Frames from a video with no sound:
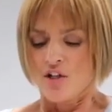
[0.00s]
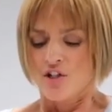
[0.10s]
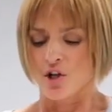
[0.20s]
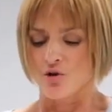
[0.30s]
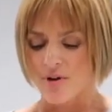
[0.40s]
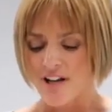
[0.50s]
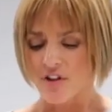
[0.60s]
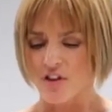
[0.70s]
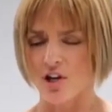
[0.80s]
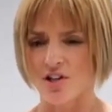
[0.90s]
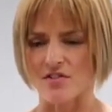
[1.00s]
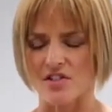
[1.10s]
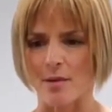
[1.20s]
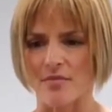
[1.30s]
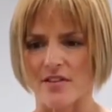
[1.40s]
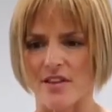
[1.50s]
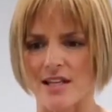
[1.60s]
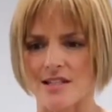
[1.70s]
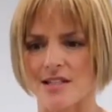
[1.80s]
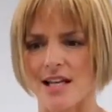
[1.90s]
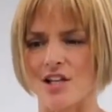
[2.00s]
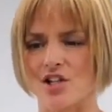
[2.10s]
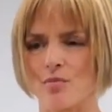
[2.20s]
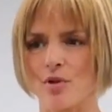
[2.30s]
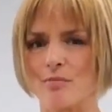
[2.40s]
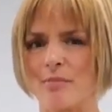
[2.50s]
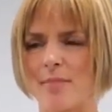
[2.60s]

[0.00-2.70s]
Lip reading: So grieving the loss of something that isn't tangible.